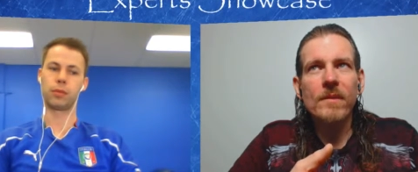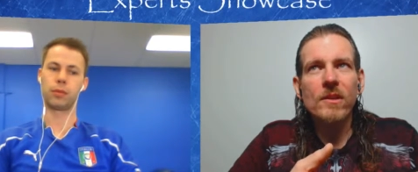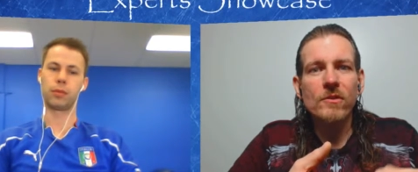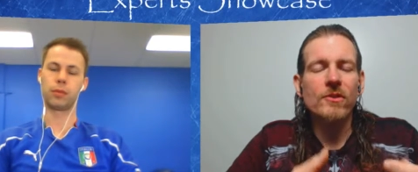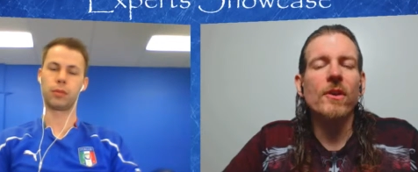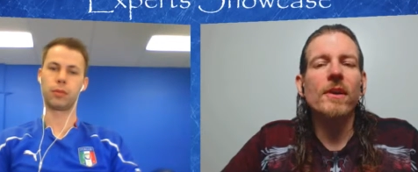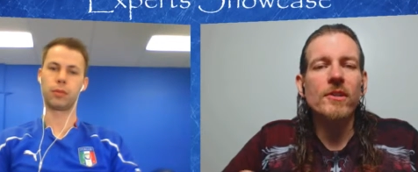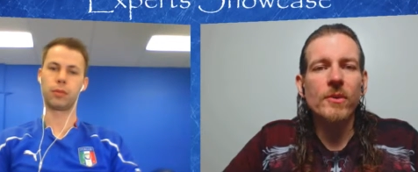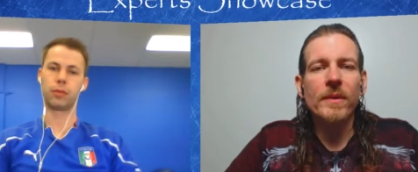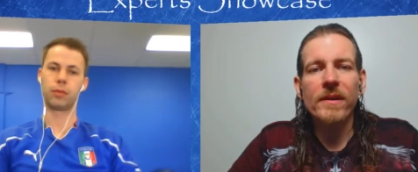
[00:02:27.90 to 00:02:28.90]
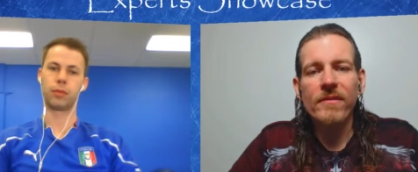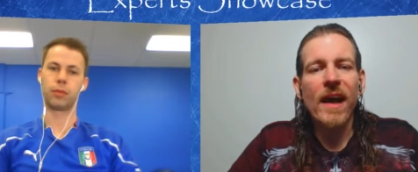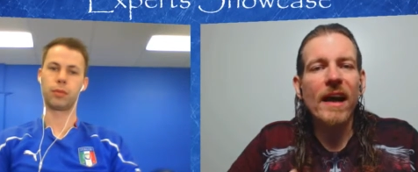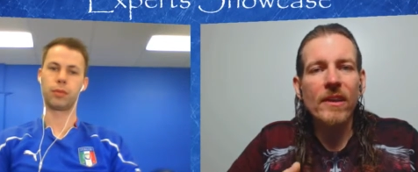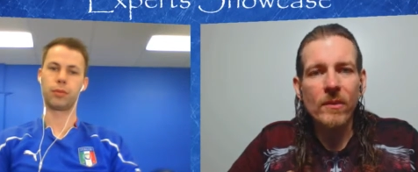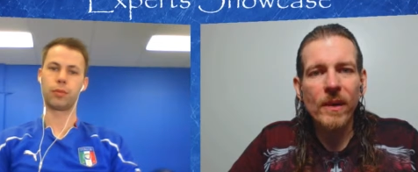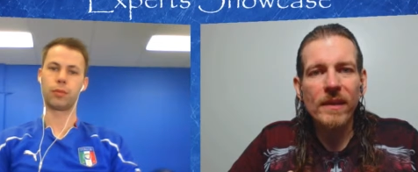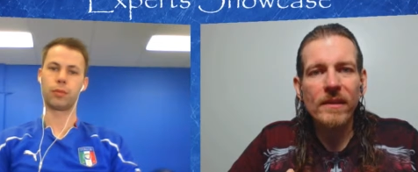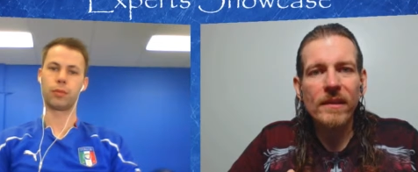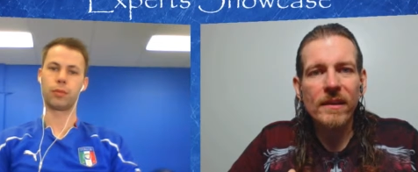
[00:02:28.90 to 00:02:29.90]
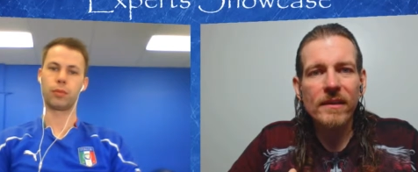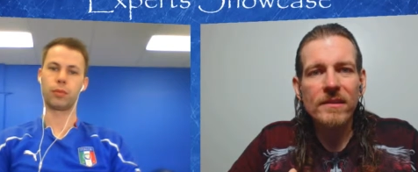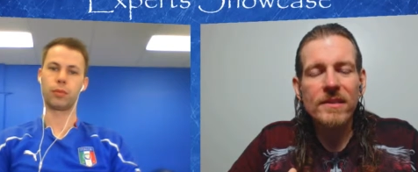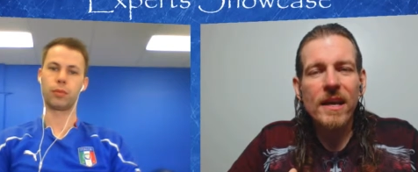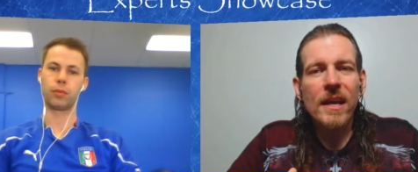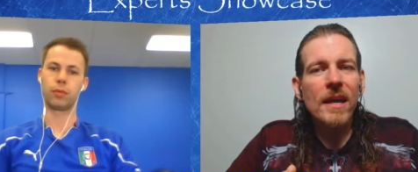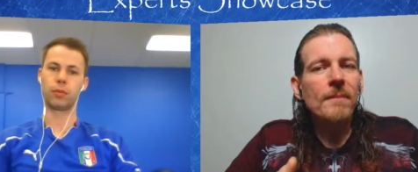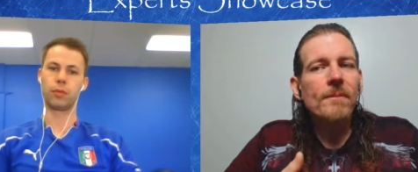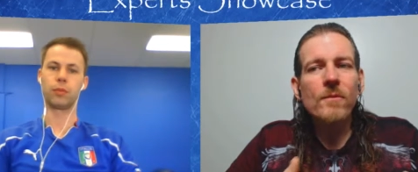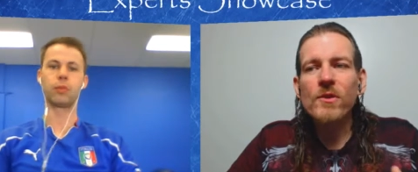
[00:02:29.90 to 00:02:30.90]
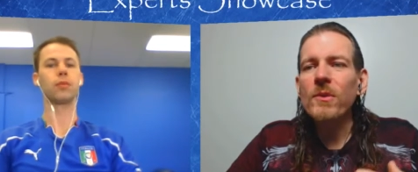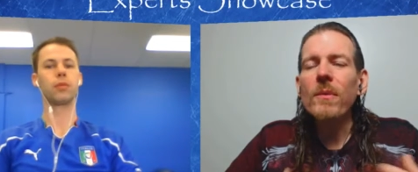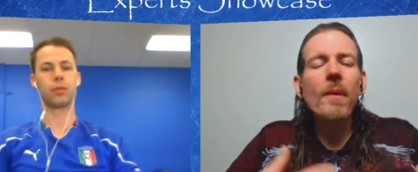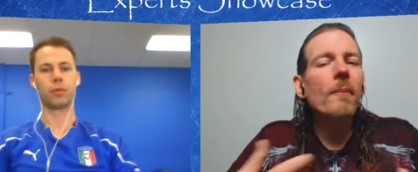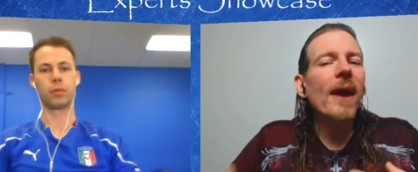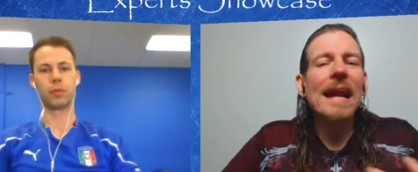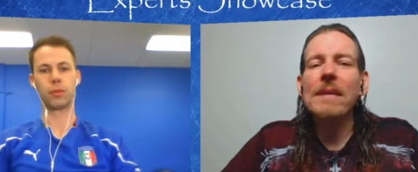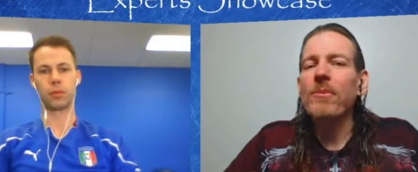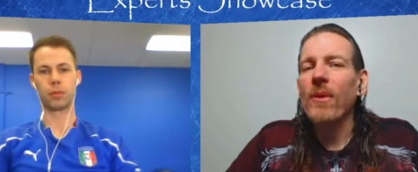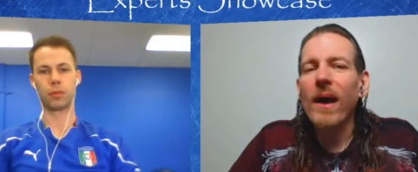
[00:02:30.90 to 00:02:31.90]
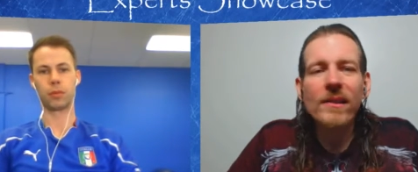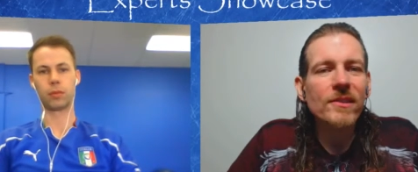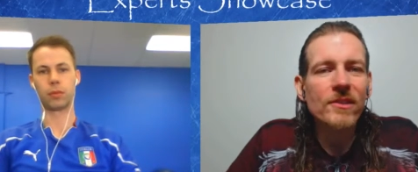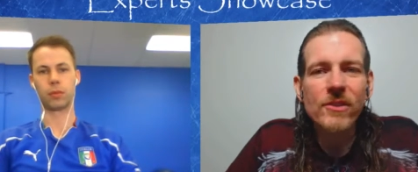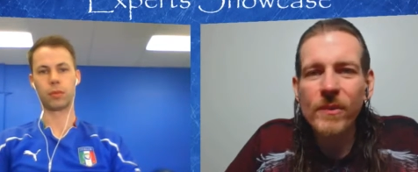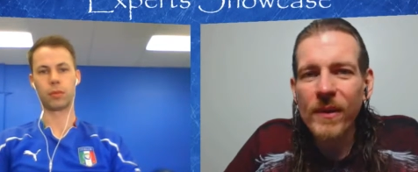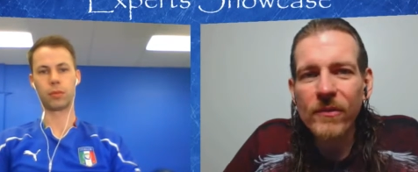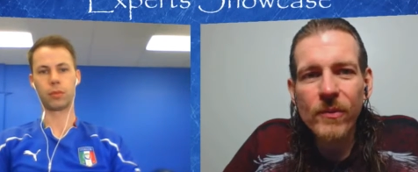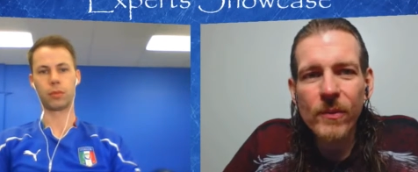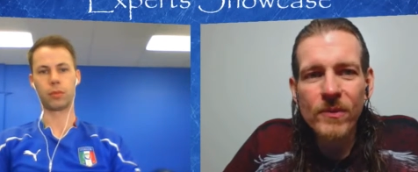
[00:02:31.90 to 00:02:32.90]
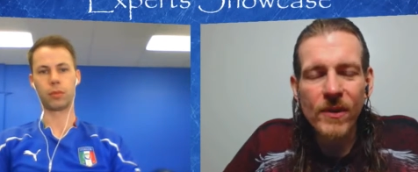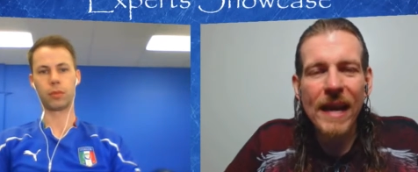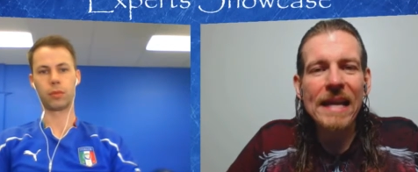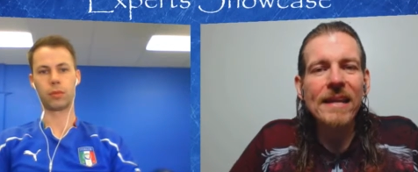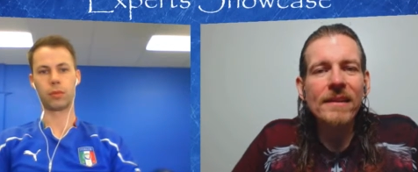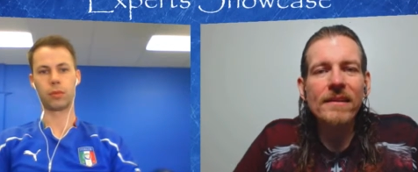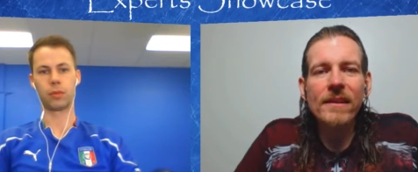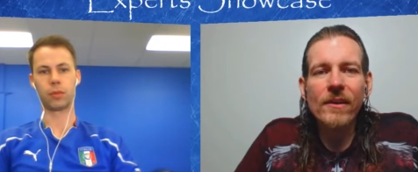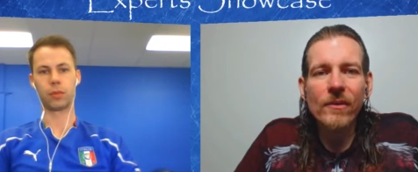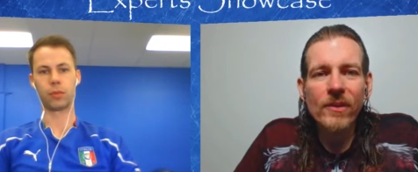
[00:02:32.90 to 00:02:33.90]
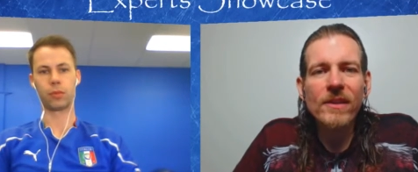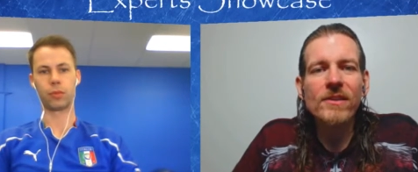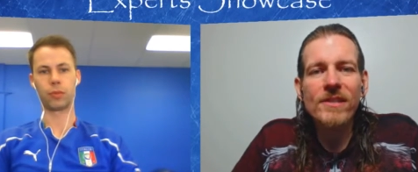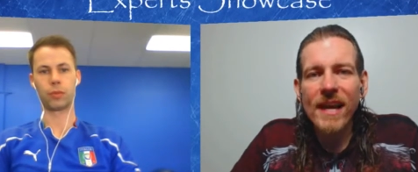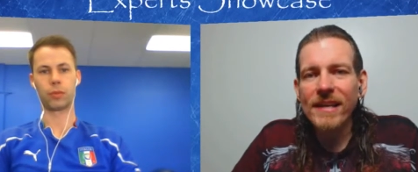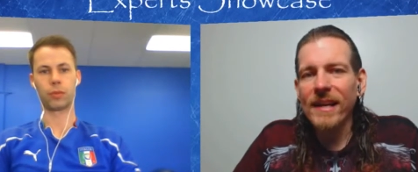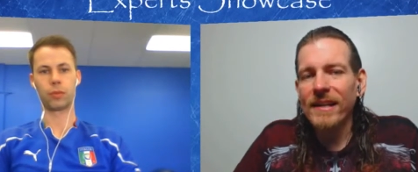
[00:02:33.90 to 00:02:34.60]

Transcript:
Speaker 1: you started to reevaluate things. Do you remember any process you went through? Was there any, you know, thing you sat